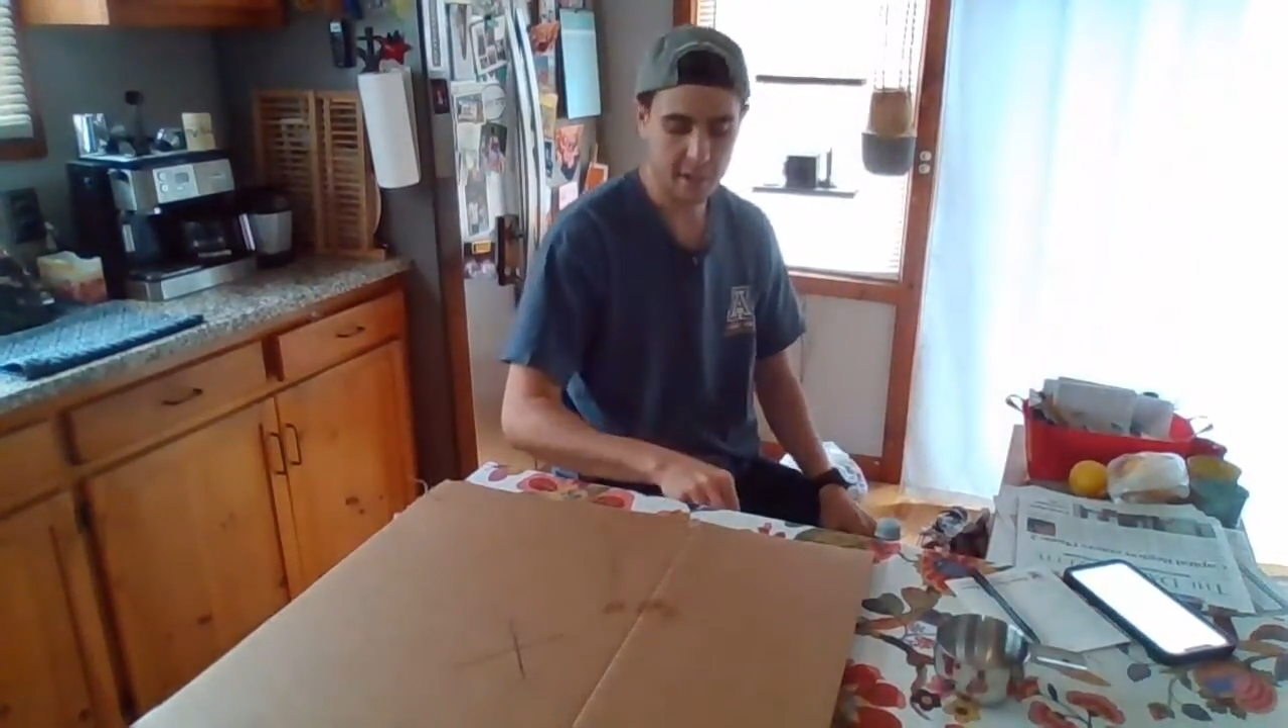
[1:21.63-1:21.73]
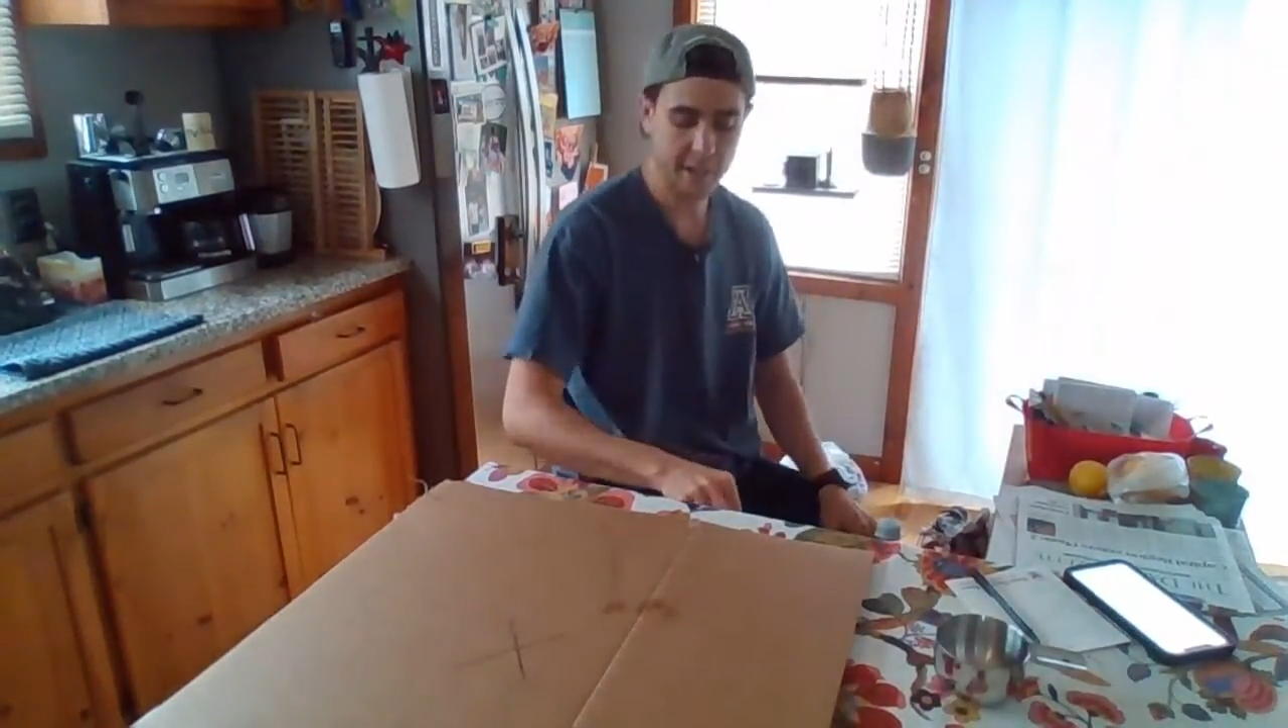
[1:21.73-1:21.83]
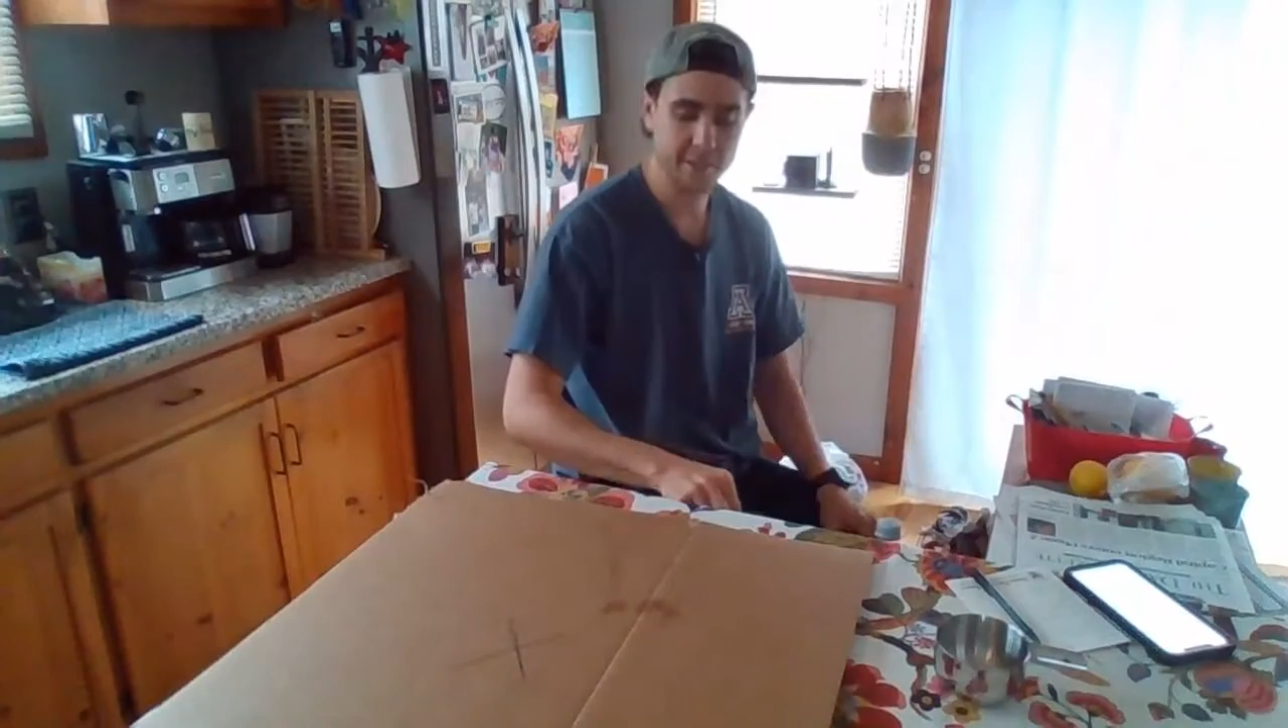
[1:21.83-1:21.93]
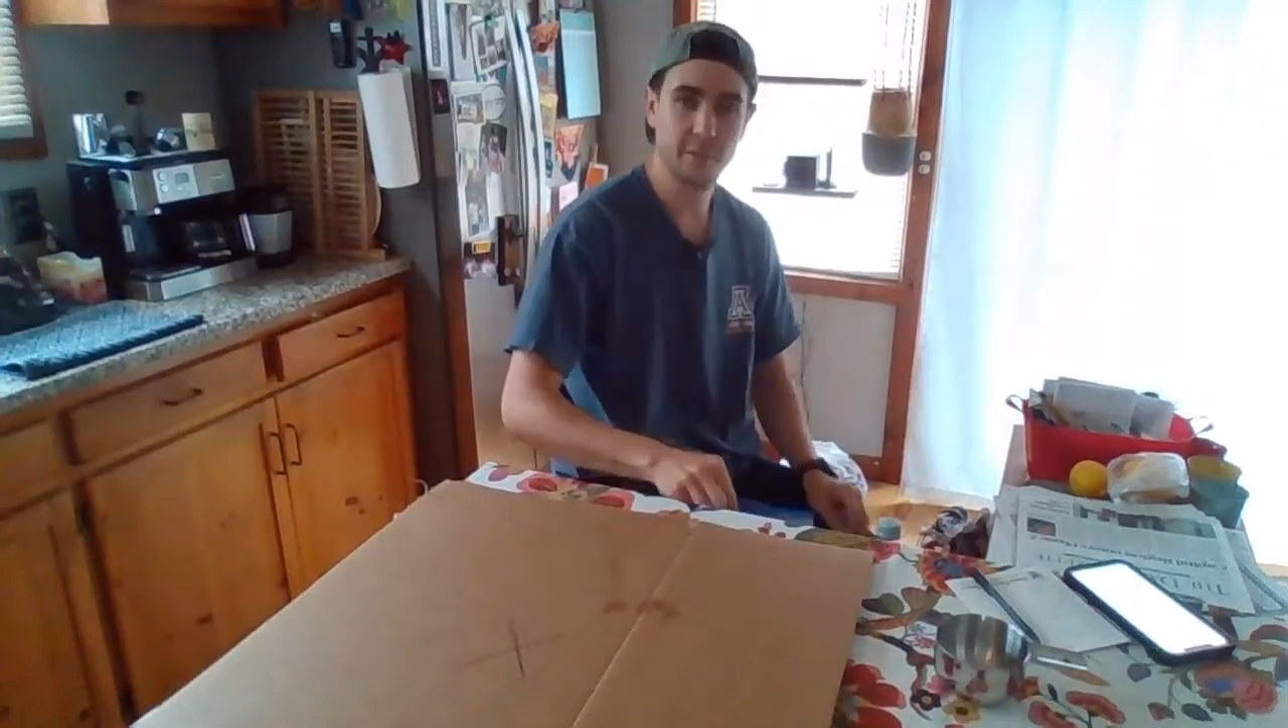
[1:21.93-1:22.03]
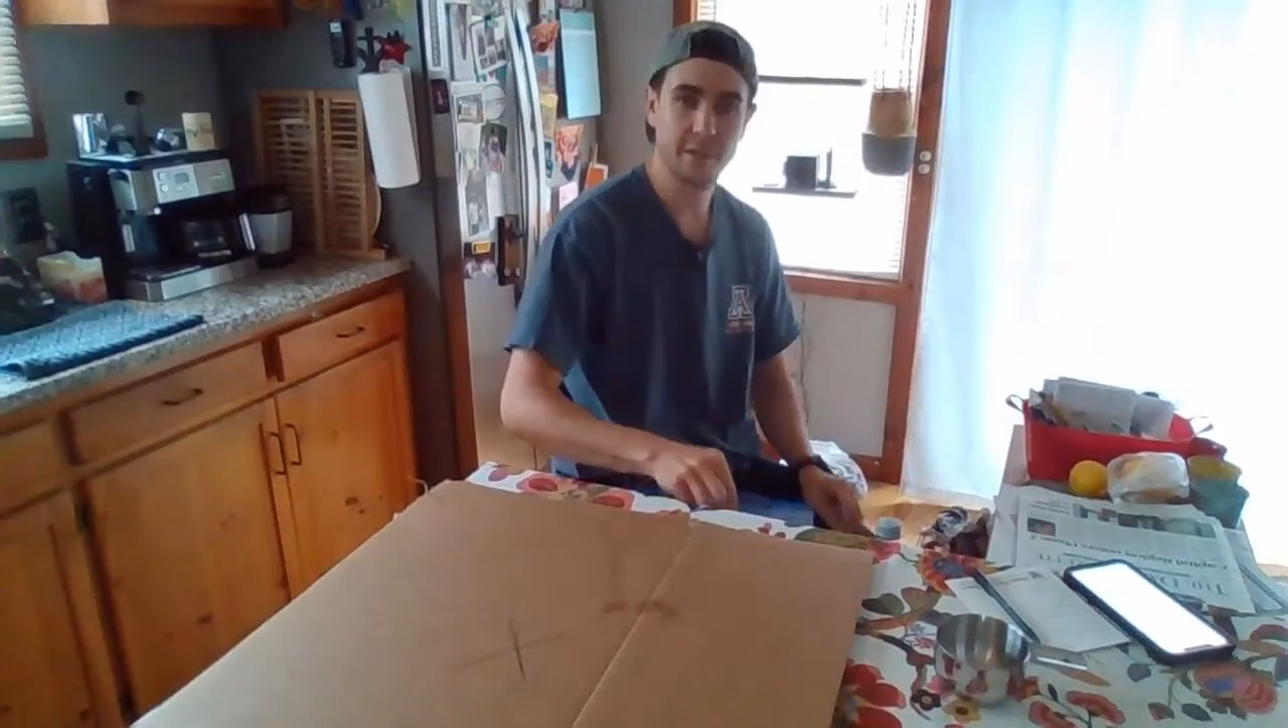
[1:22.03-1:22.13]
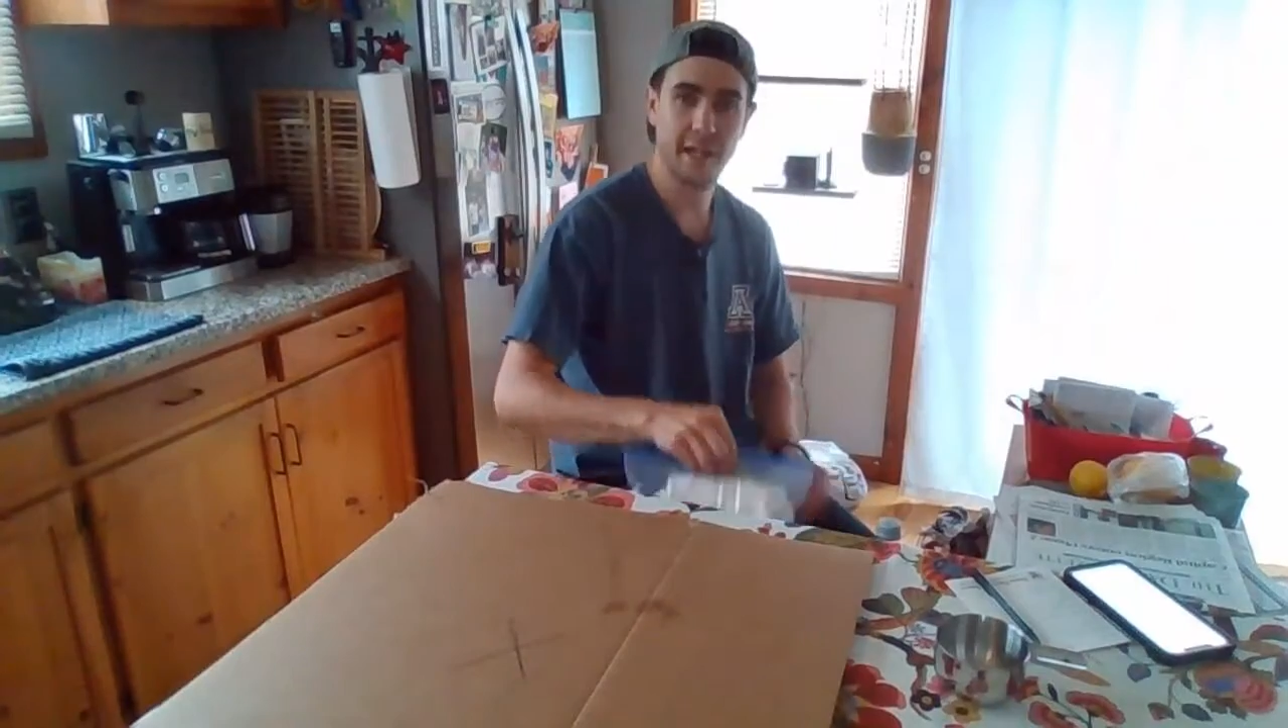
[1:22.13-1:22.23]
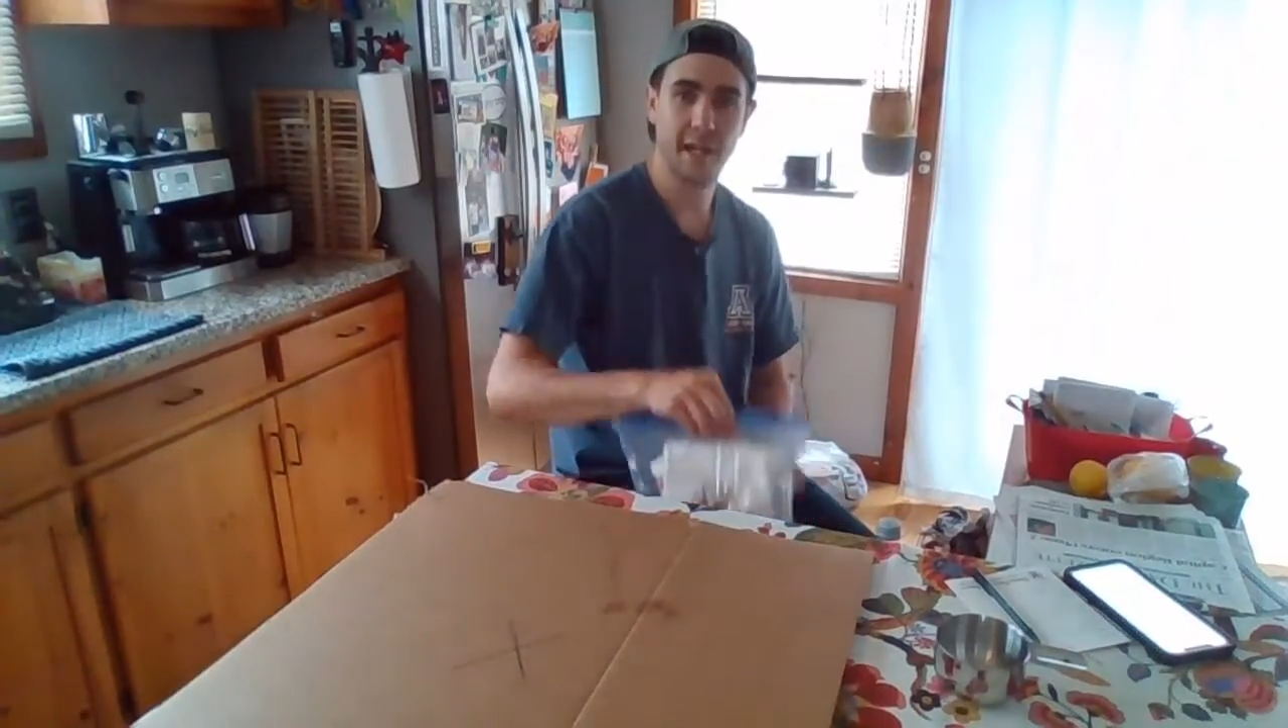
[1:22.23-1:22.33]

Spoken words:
next we